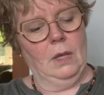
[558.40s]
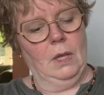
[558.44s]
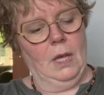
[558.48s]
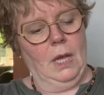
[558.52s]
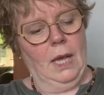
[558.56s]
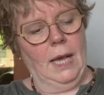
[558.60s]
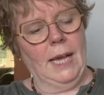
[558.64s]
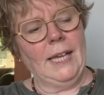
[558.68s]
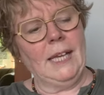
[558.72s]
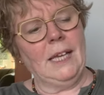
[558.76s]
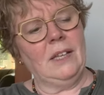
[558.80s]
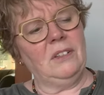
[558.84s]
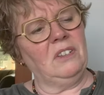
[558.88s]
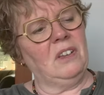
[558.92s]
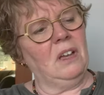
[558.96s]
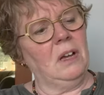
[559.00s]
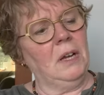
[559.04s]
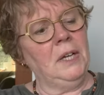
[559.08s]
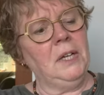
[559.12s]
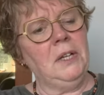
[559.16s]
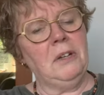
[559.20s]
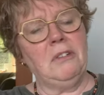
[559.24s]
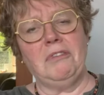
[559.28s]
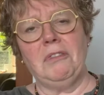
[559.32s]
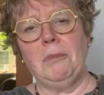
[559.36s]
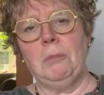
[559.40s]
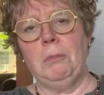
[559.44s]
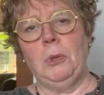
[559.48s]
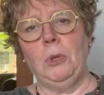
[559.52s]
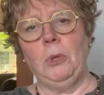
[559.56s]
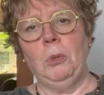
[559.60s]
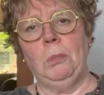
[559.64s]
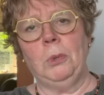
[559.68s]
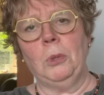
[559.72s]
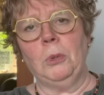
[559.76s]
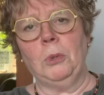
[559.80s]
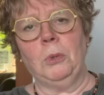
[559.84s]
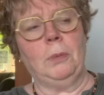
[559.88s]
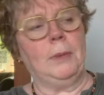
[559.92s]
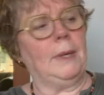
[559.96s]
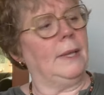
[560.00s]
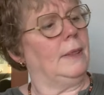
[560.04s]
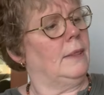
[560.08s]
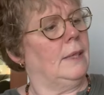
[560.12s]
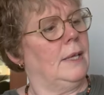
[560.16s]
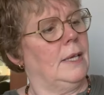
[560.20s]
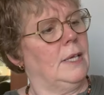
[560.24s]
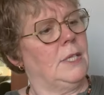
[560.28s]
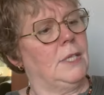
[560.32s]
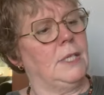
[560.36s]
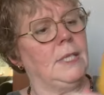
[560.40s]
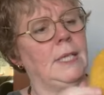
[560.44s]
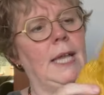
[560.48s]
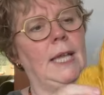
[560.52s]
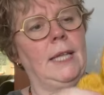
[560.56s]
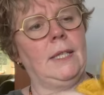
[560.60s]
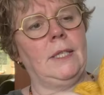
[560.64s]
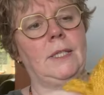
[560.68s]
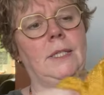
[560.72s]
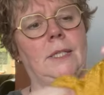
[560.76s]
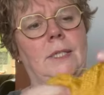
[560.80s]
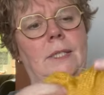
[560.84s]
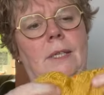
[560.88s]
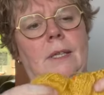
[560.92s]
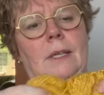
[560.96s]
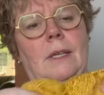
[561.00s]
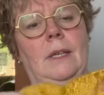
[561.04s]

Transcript: I had kind of a boo-boo with this knit.